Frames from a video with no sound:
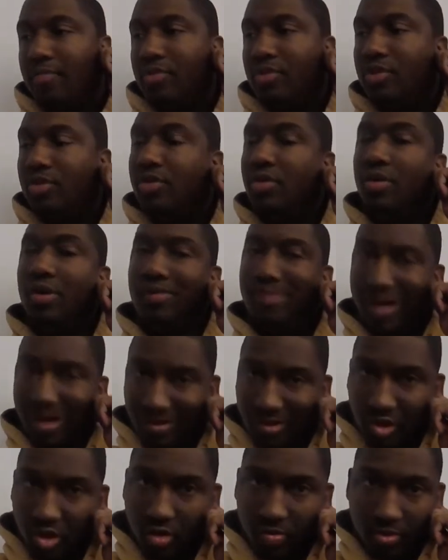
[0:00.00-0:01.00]
you know
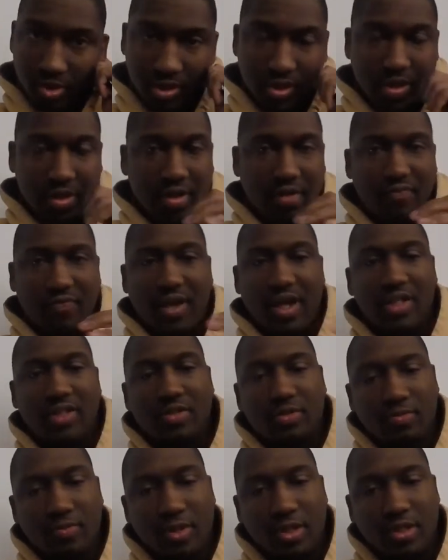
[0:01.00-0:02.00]
about gobies. They're an
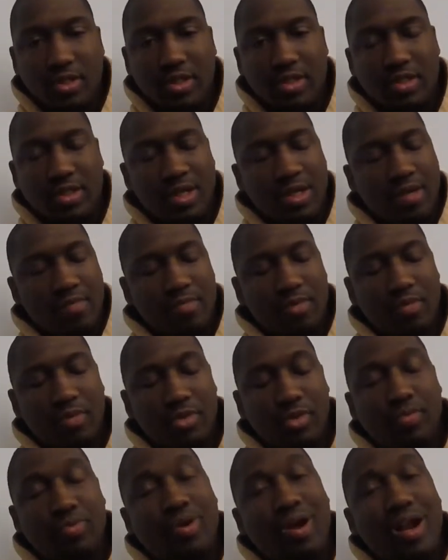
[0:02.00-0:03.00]
invasive species, but
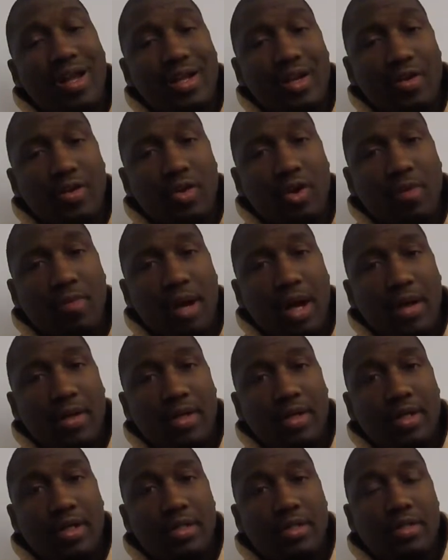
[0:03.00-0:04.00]
what you probably don't know about
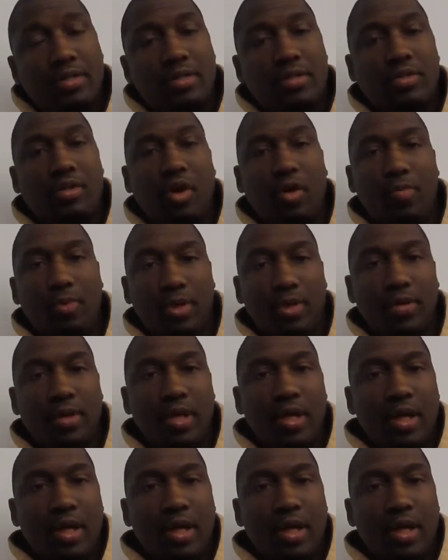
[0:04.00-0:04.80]
is sculpin.